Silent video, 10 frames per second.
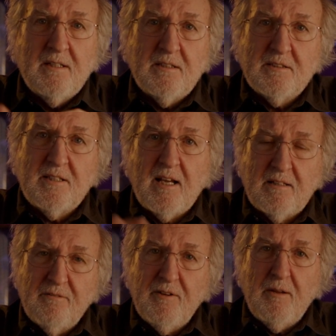to
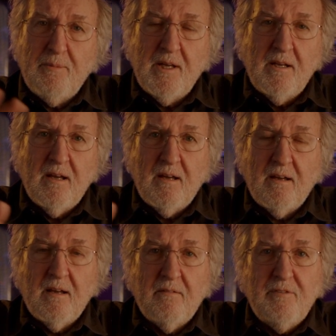start developing
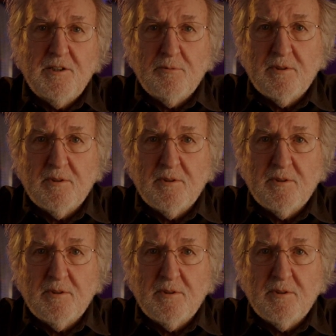a visual